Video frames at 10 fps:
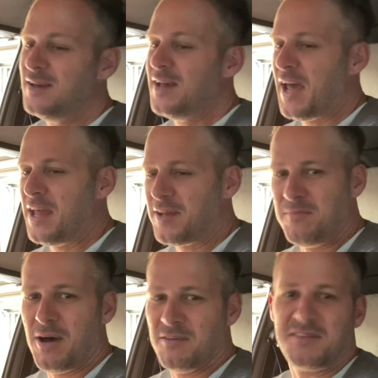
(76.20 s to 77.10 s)
And it could
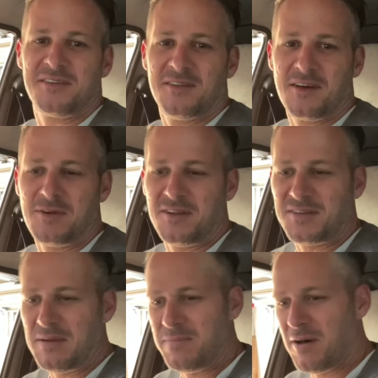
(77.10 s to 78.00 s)
pulse, like when I
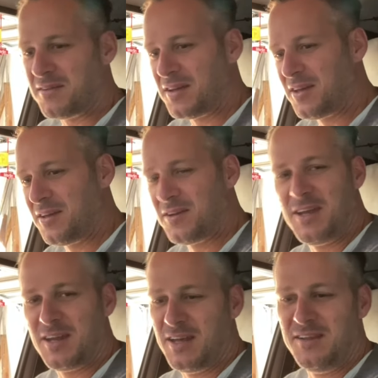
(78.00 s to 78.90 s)
say pulse, it
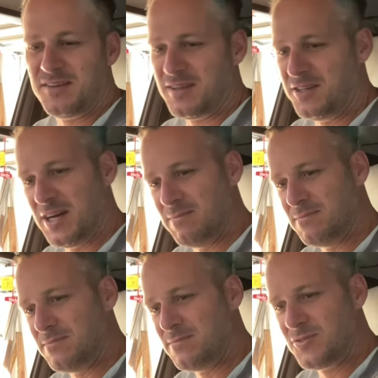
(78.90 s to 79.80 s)
could easily jump
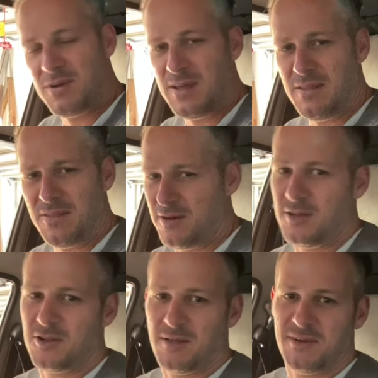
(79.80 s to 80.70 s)

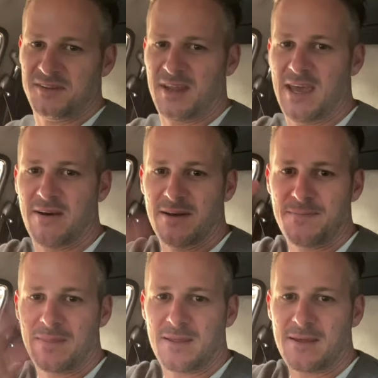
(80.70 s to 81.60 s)
20-30 kilometers an hour
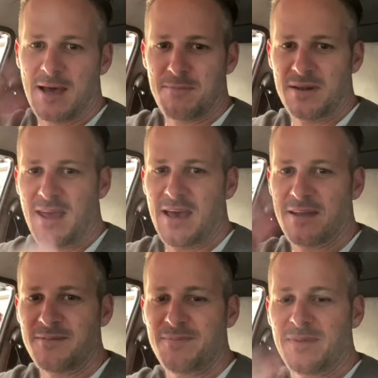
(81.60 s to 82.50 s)
up and
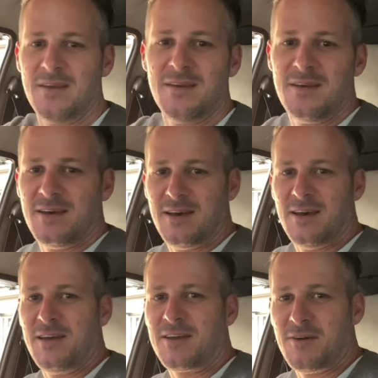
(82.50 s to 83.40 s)
down.
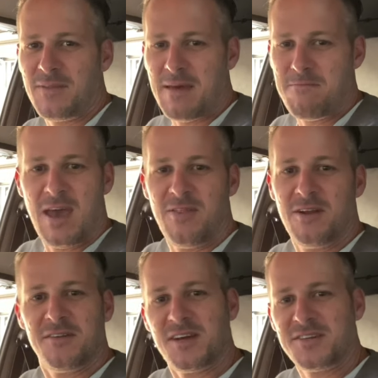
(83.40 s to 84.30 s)
It got that bad that I
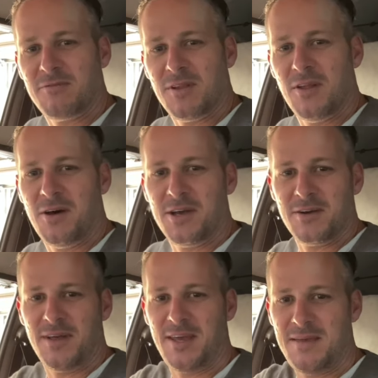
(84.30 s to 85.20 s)
was actually relying
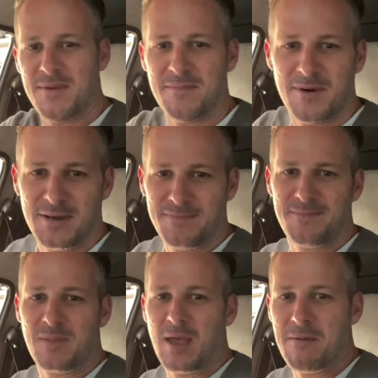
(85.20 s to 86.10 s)
on HEMA, my
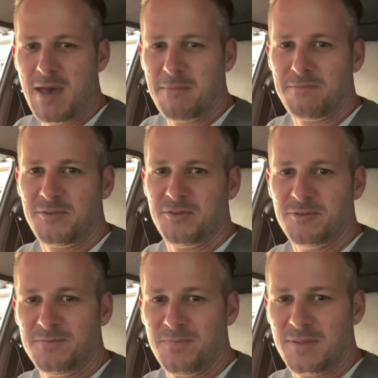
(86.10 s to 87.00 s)
map
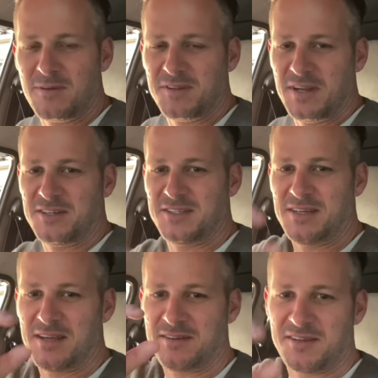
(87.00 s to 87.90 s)
tool, because it actually
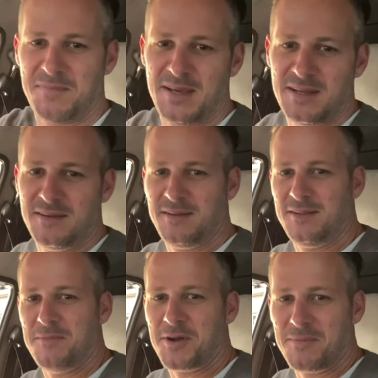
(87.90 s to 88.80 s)
has a speed in
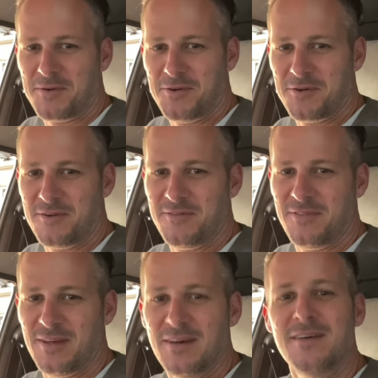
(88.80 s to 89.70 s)
the bottom corner of
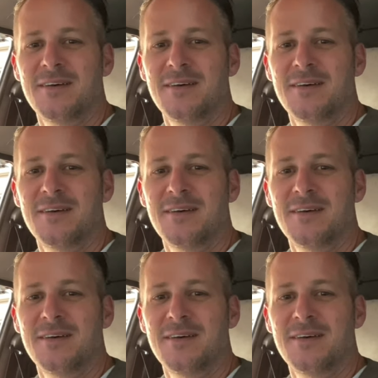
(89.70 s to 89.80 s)
the